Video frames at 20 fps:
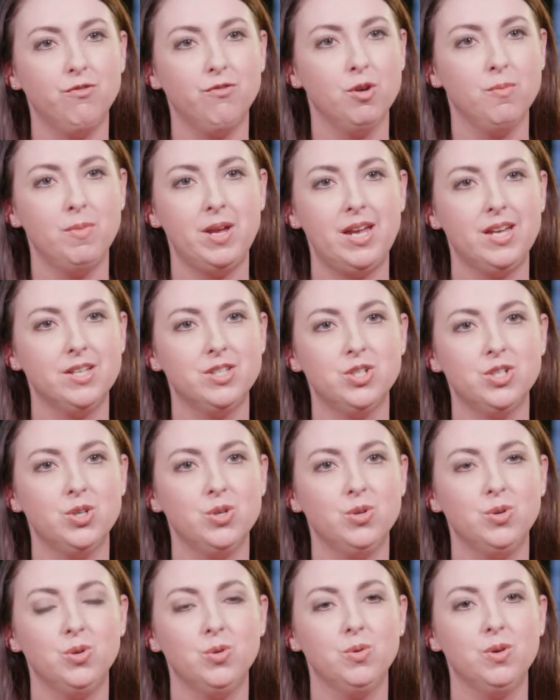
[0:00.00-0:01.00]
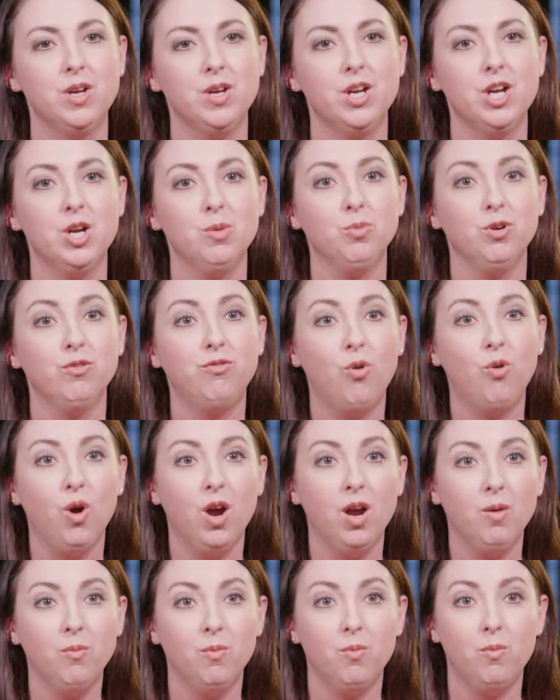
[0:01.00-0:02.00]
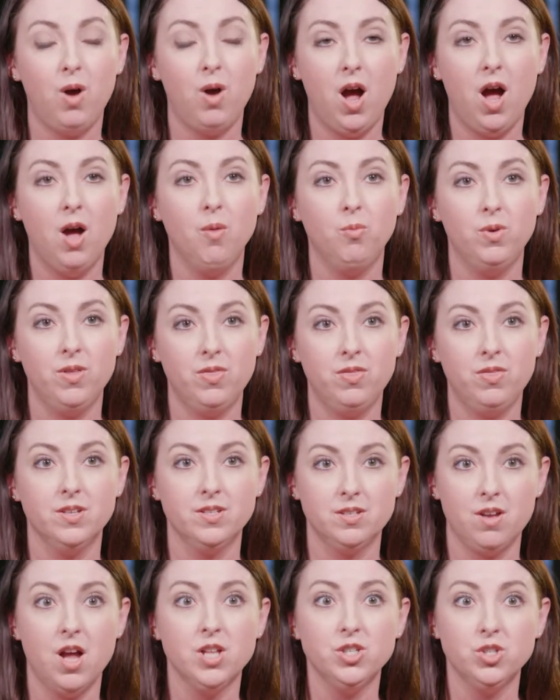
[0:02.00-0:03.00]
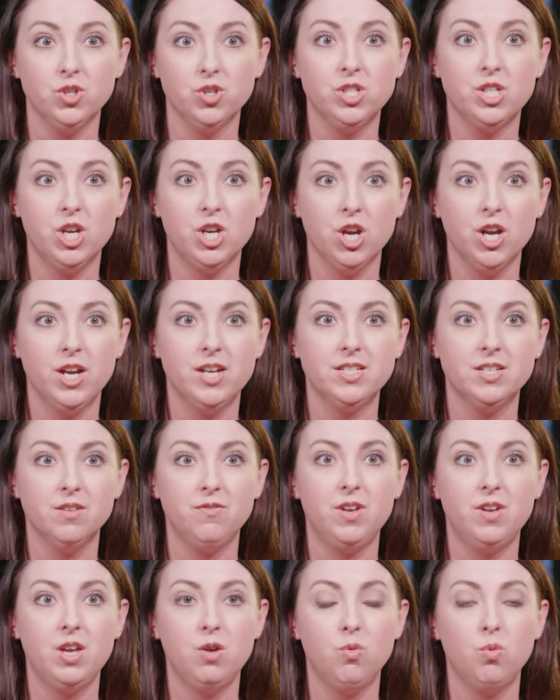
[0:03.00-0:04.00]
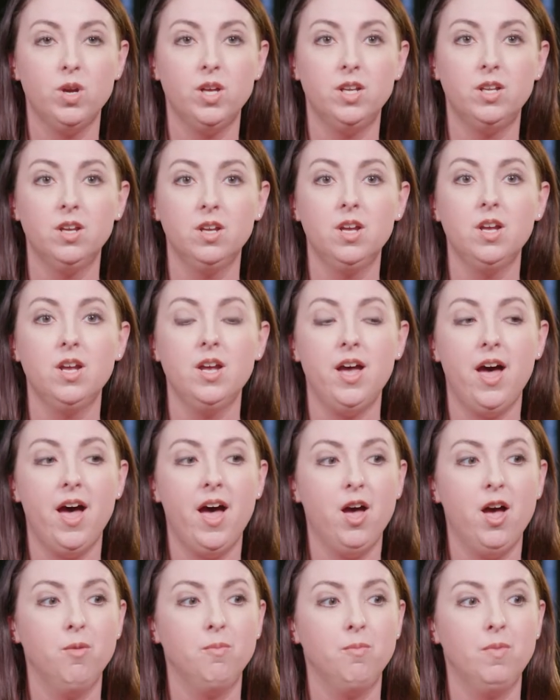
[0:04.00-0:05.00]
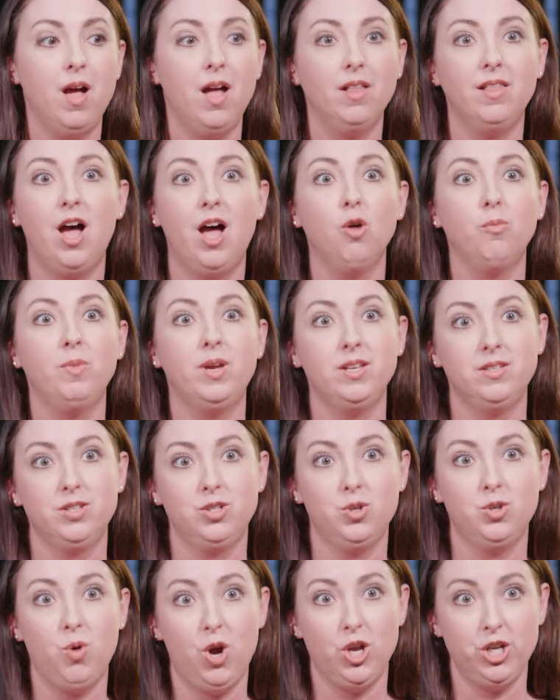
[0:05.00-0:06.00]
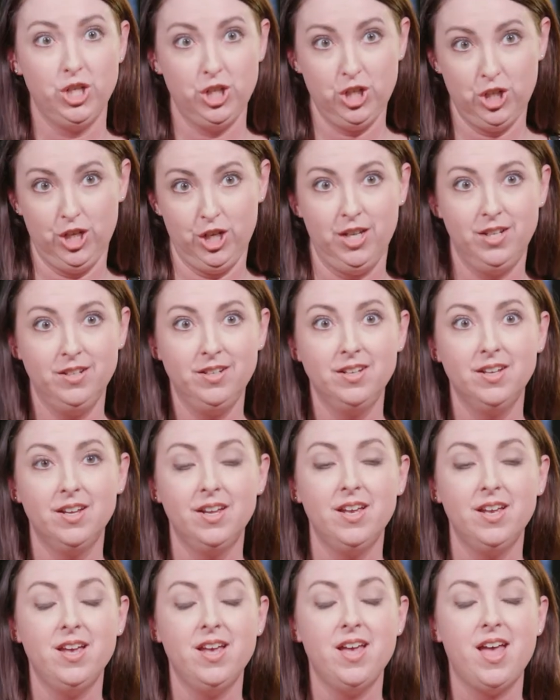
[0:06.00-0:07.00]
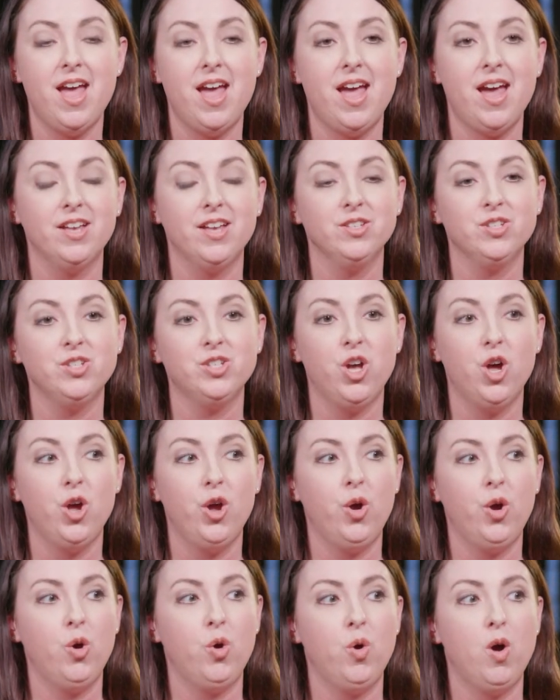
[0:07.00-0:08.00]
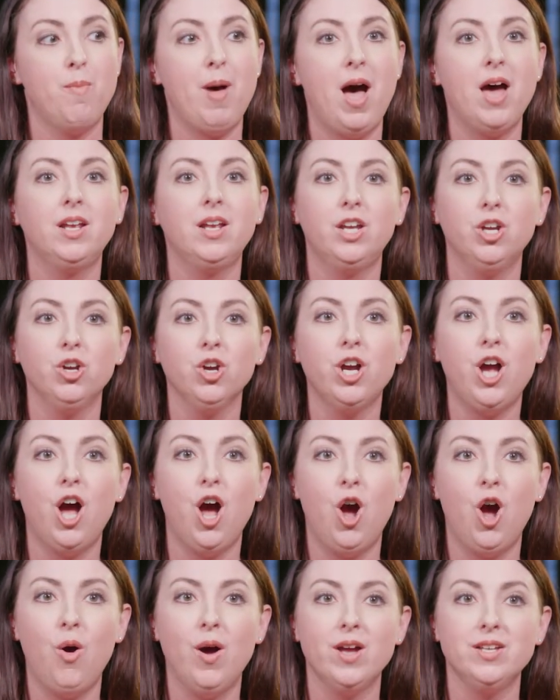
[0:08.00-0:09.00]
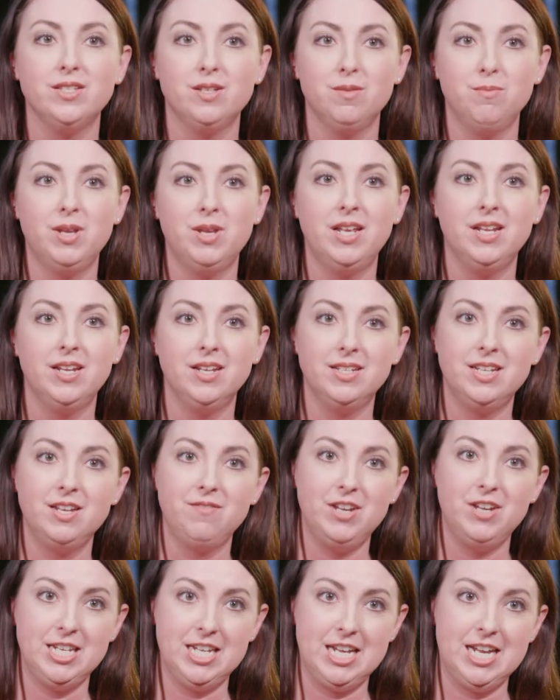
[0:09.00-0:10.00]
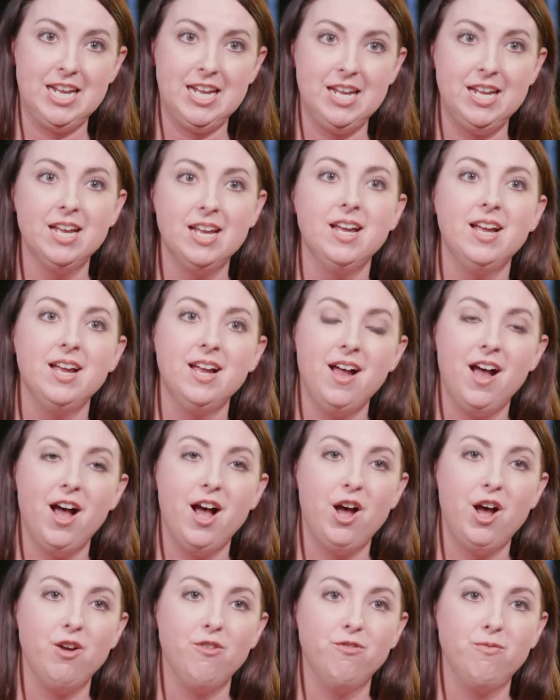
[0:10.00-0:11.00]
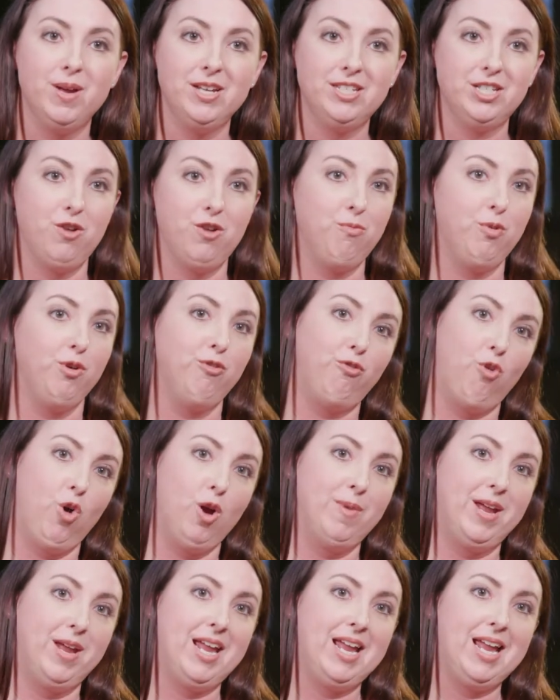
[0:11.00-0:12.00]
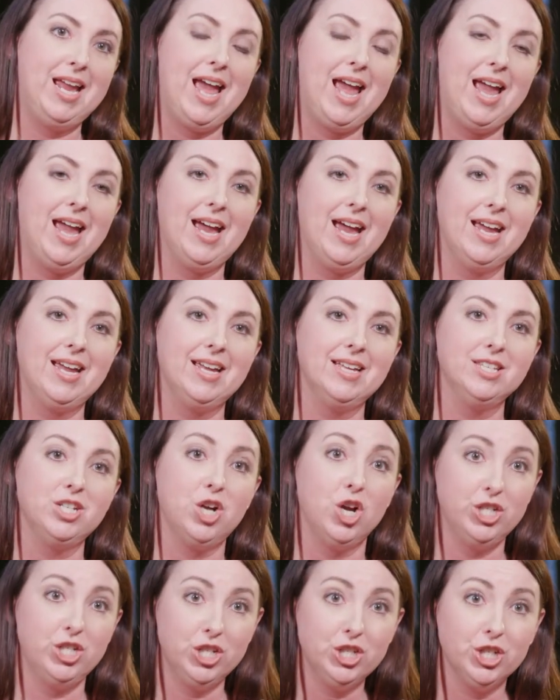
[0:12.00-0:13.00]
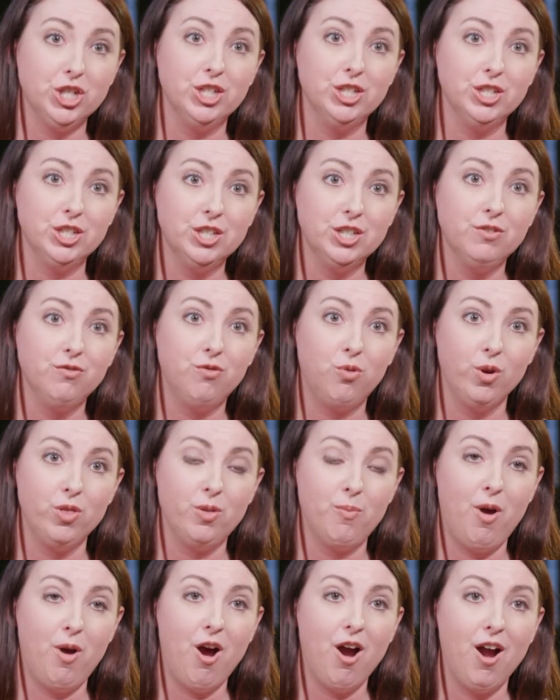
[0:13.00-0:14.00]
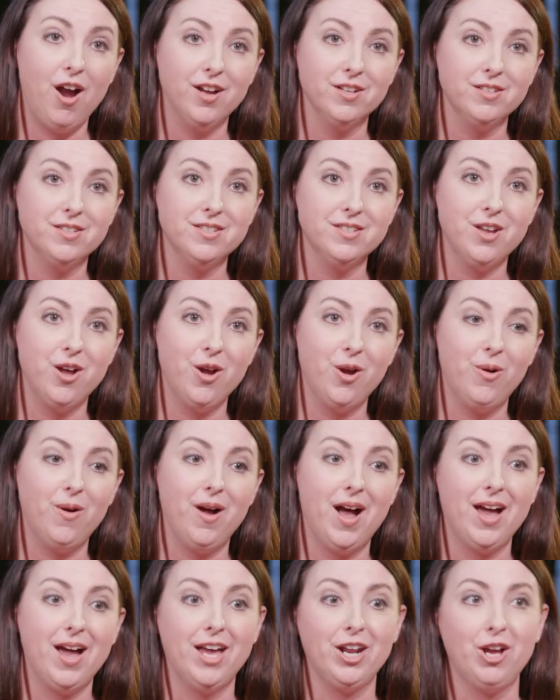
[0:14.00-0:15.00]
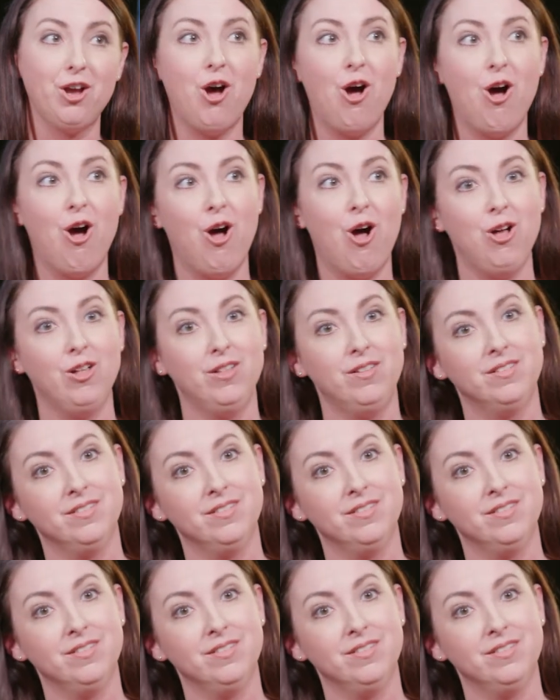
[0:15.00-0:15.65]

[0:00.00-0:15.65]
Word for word: for me to perform um, with this concert series, if he would um, allow me to audition. And so about a year ago, I submitted a DVD of myself performing and auditioned for the part. So I got a call